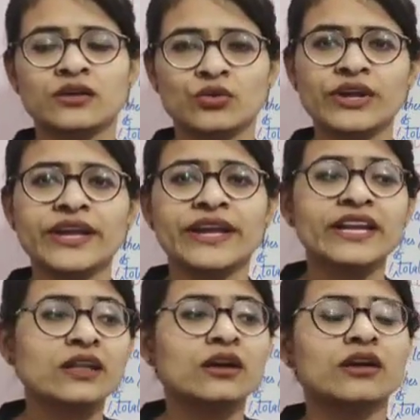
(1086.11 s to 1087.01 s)
Okay,
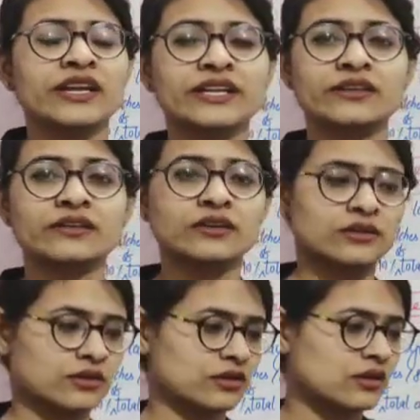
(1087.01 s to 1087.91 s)
it
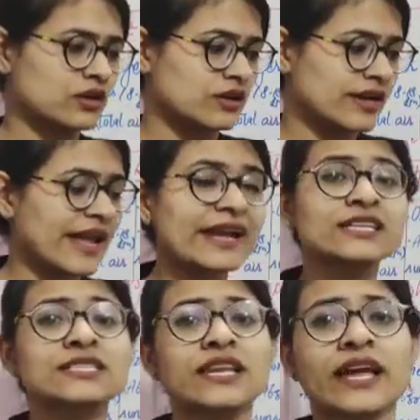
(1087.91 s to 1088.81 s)

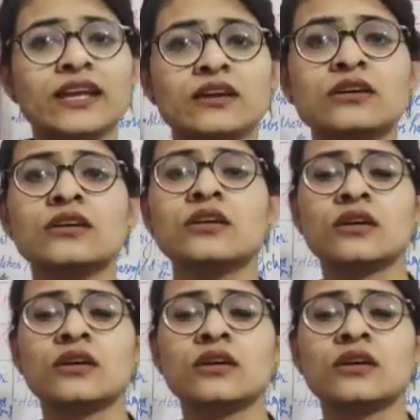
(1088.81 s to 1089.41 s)
acts like a